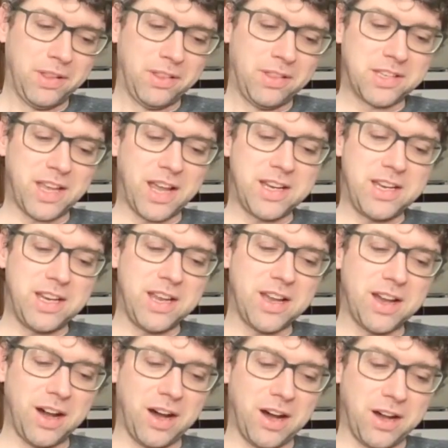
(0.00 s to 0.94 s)
This
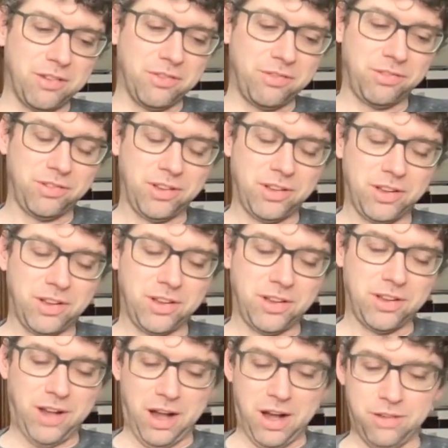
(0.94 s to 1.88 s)
idea of
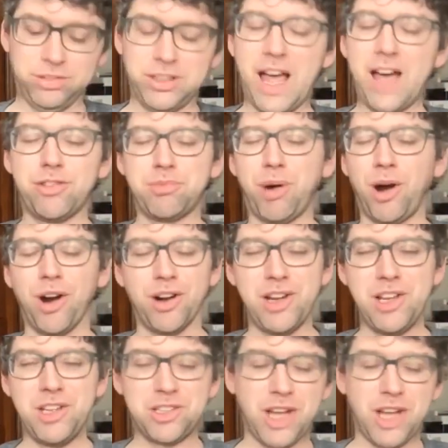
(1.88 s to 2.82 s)
left
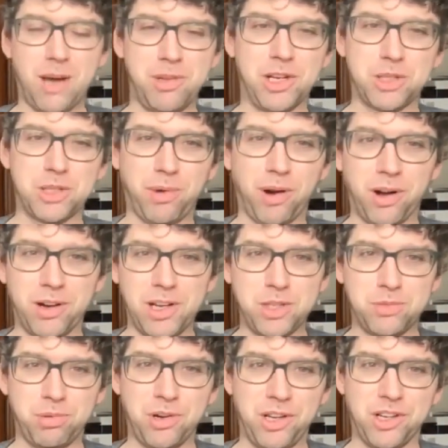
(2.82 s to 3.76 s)
parties, communist
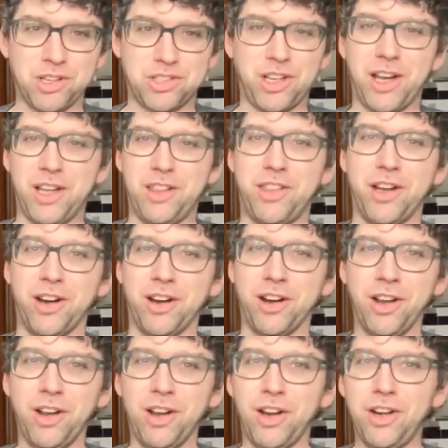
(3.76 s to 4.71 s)
parties, putting aside
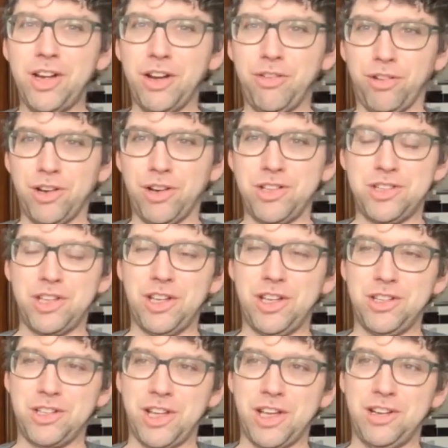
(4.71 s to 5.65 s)
their
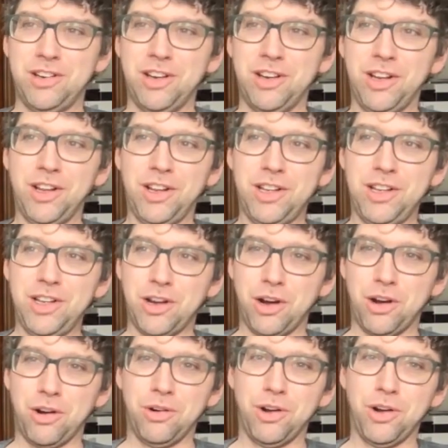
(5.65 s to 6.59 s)
differences and, you
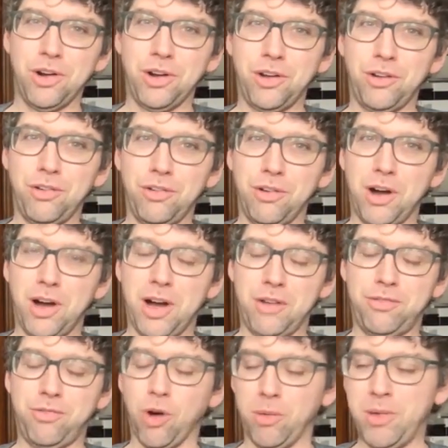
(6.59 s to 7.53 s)
know,
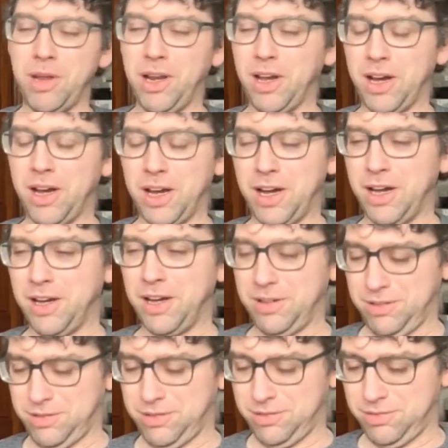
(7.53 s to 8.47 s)
forming a